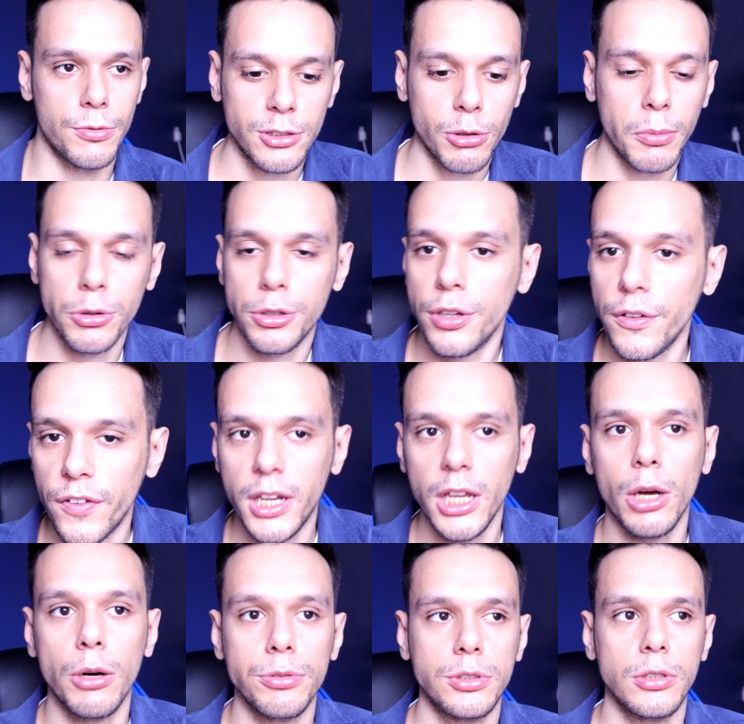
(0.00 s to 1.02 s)
So I'm going to do
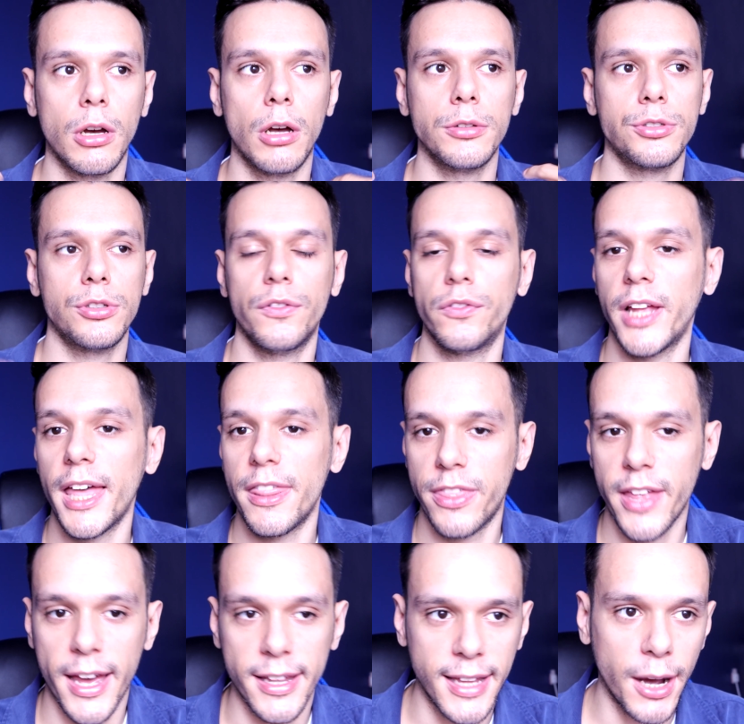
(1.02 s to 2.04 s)
videos on stuff like
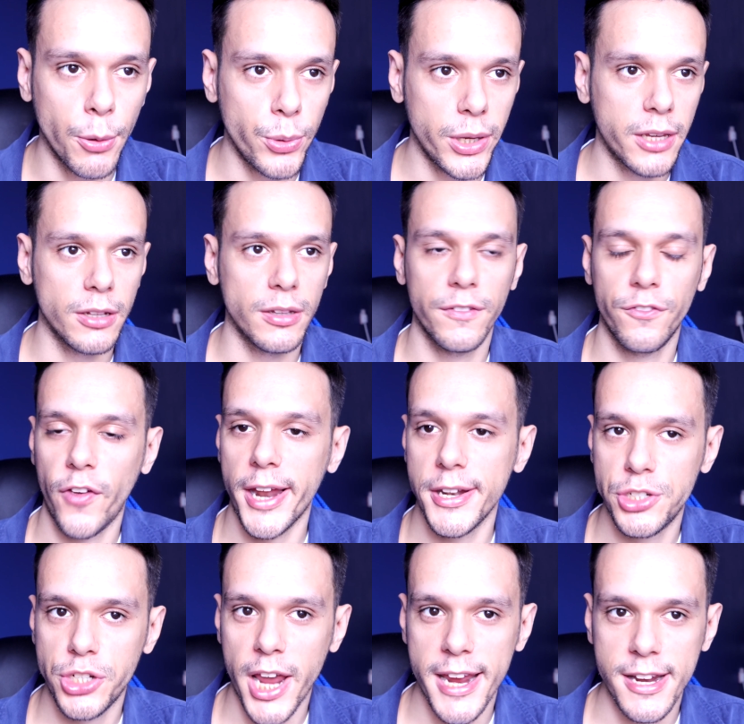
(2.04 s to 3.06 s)
that and how we can
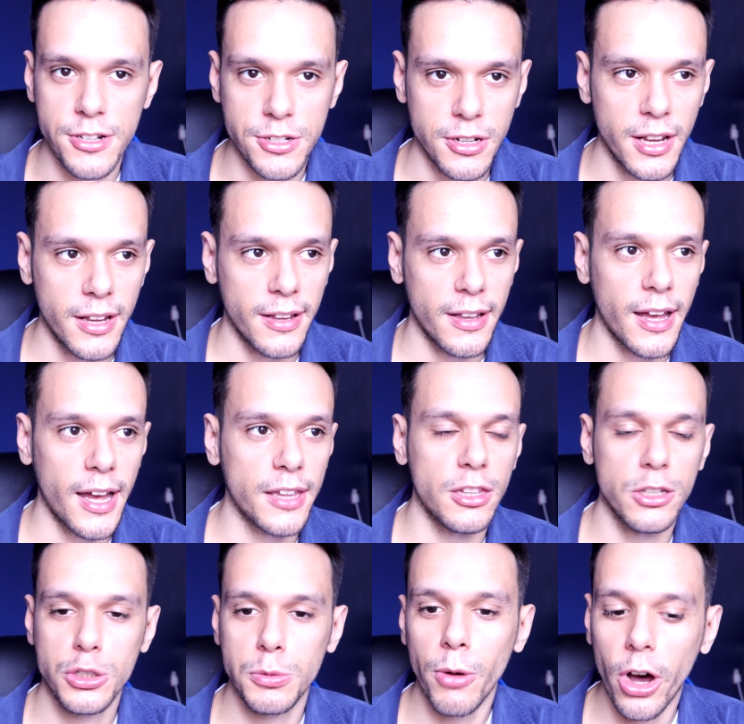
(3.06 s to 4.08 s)
affect change at
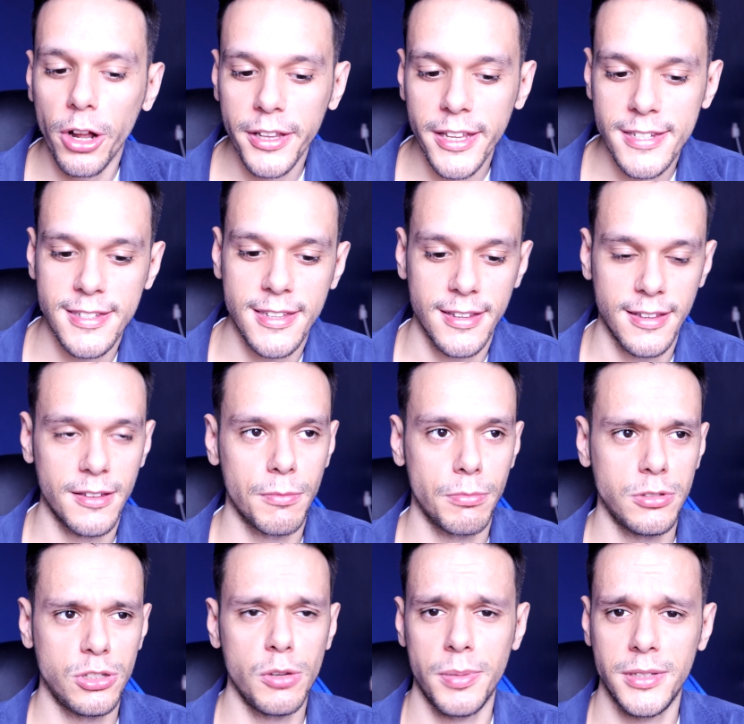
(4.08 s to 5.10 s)
the smallest
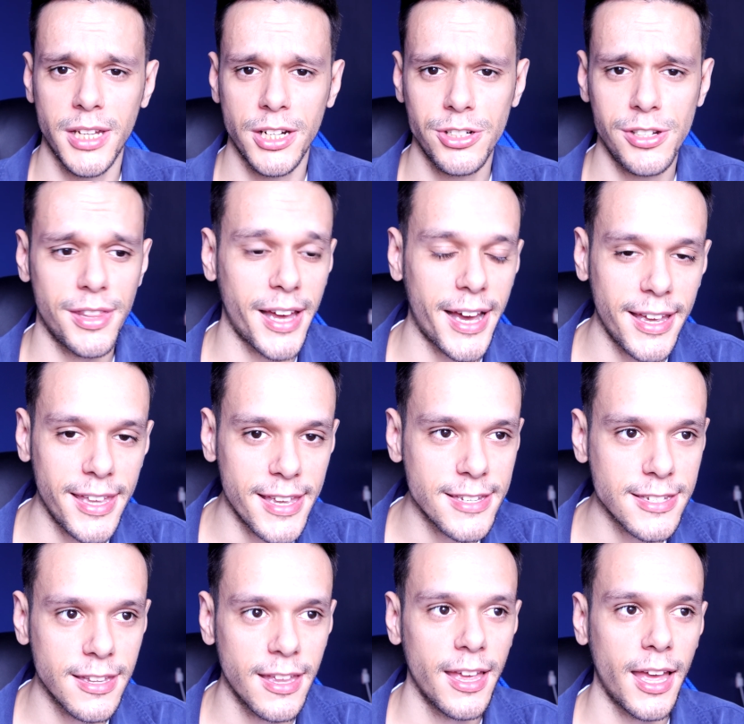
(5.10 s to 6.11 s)
to potentially the
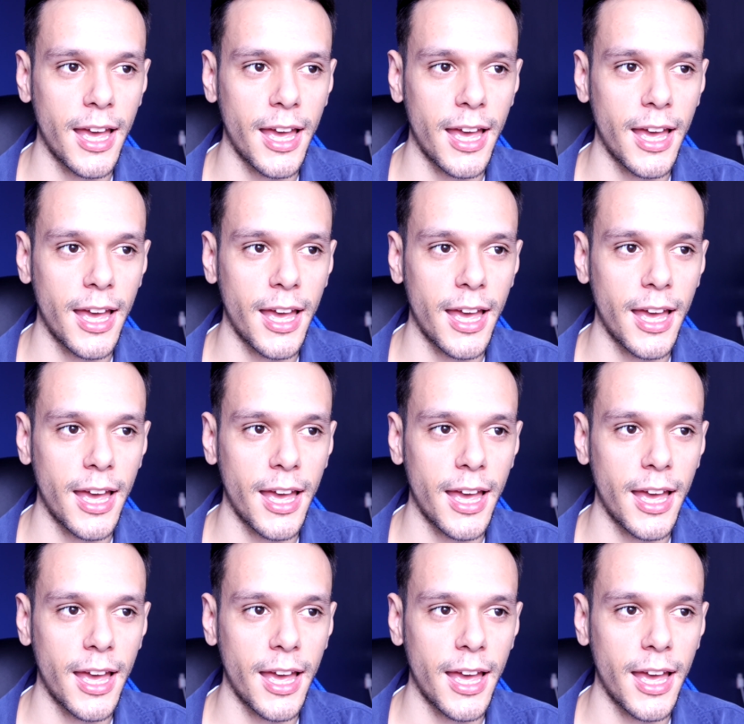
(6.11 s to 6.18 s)
highest,